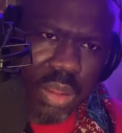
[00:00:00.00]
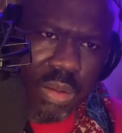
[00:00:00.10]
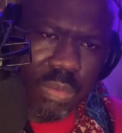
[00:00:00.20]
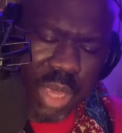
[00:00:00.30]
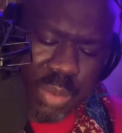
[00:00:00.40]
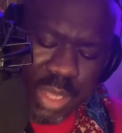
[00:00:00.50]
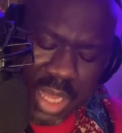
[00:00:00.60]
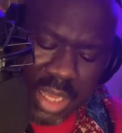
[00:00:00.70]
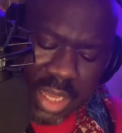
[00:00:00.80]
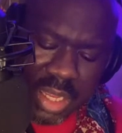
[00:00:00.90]
Maybe they
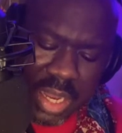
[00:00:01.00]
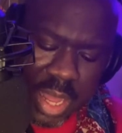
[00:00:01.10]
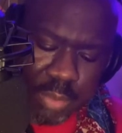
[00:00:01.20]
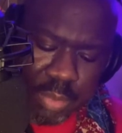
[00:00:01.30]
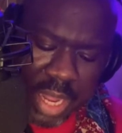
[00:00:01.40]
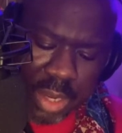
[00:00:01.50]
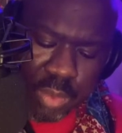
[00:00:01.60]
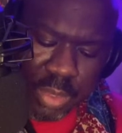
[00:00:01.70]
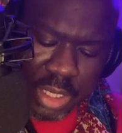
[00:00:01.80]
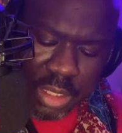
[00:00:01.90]
kidnapped black
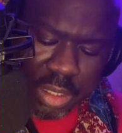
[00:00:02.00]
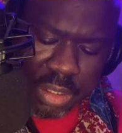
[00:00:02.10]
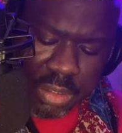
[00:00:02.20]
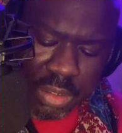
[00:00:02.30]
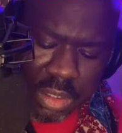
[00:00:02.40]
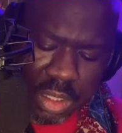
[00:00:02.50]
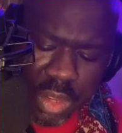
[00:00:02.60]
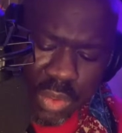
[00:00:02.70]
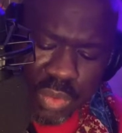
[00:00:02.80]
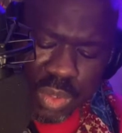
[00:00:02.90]
women and girls,
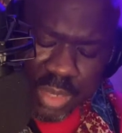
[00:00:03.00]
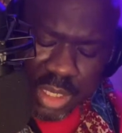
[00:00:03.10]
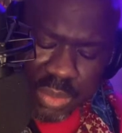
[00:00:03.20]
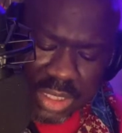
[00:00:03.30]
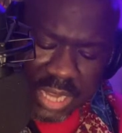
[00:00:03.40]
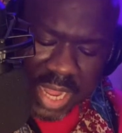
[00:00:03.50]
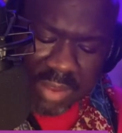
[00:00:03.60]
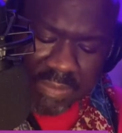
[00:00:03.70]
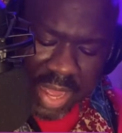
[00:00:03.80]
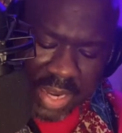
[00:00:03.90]
threw them into a
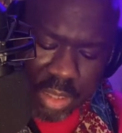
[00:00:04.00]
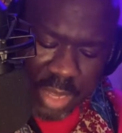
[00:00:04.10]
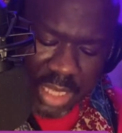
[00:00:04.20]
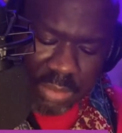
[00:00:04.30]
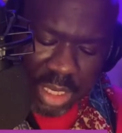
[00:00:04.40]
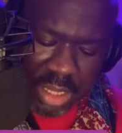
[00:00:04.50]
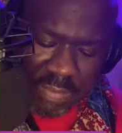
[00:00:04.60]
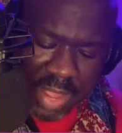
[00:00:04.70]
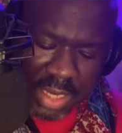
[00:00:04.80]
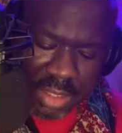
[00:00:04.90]
giant vat in the basement of the
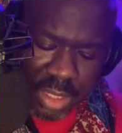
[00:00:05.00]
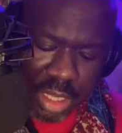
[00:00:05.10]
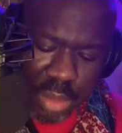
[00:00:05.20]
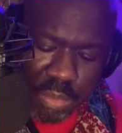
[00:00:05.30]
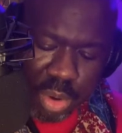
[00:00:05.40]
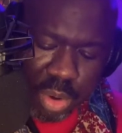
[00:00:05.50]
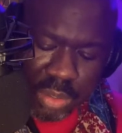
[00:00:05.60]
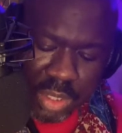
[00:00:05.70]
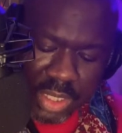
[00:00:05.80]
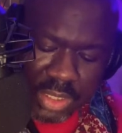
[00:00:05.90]
factory,
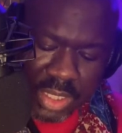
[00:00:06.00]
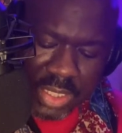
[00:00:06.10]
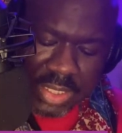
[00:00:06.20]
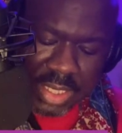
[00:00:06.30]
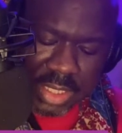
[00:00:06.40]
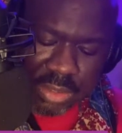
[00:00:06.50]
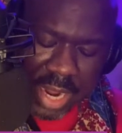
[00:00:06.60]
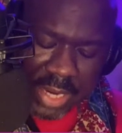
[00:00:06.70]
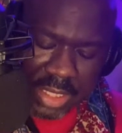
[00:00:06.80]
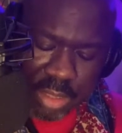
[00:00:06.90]
boiled their skins, and
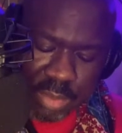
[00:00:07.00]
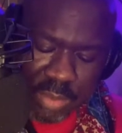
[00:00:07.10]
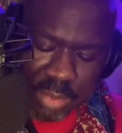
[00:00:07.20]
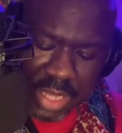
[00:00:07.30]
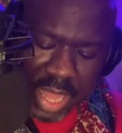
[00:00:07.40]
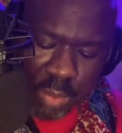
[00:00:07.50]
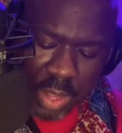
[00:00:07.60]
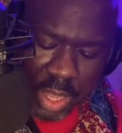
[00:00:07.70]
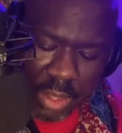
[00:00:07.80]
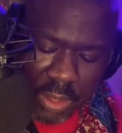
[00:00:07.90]
extracted the pigment that
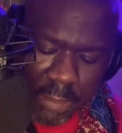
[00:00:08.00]
way.